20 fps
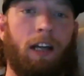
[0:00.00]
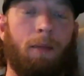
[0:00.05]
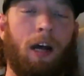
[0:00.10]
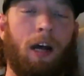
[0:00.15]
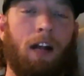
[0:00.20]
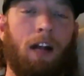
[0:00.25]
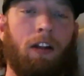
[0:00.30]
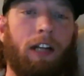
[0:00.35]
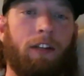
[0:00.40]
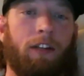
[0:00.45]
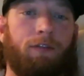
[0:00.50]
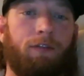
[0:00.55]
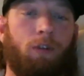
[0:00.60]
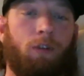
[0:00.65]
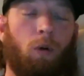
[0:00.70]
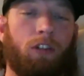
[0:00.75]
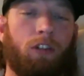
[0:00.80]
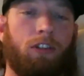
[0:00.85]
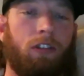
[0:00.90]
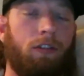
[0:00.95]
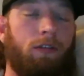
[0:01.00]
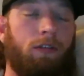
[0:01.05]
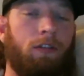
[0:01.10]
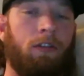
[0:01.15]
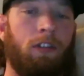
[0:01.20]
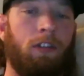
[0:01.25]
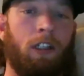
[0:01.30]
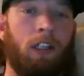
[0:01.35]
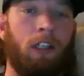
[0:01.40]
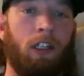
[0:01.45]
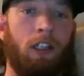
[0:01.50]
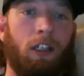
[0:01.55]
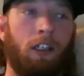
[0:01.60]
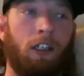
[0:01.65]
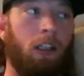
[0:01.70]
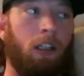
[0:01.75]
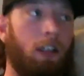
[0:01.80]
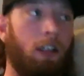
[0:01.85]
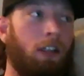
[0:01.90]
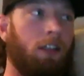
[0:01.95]
I'm not like forcing
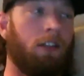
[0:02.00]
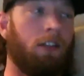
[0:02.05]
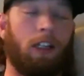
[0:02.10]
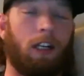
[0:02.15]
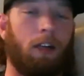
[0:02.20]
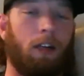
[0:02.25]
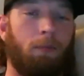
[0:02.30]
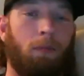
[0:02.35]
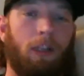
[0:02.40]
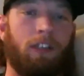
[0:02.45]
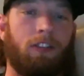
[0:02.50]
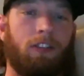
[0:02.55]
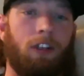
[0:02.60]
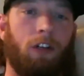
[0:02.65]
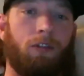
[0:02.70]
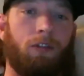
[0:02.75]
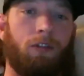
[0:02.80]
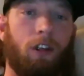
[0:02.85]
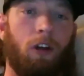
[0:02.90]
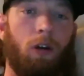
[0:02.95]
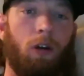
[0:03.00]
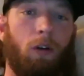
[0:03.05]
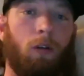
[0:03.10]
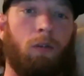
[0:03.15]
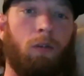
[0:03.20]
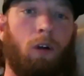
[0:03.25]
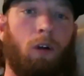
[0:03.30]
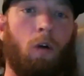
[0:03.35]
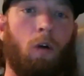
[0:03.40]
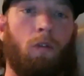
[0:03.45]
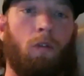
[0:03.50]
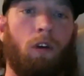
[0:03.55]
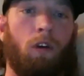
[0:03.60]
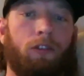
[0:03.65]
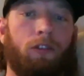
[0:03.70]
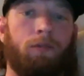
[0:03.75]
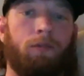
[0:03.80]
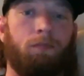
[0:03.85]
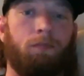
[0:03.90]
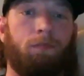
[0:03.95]
myself to go
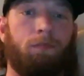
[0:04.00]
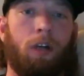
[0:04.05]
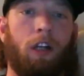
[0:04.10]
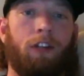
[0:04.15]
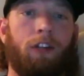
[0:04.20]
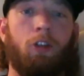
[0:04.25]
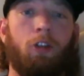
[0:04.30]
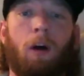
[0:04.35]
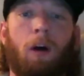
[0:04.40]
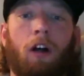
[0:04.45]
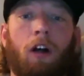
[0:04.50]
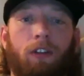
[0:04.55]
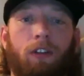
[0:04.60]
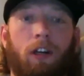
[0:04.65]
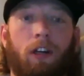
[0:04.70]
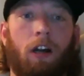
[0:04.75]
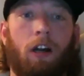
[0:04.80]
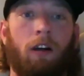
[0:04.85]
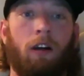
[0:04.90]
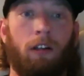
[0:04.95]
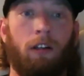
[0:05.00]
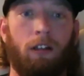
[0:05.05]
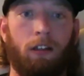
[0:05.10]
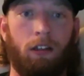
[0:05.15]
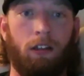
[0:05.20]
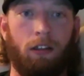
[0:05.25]
over probably 2 miles an hour.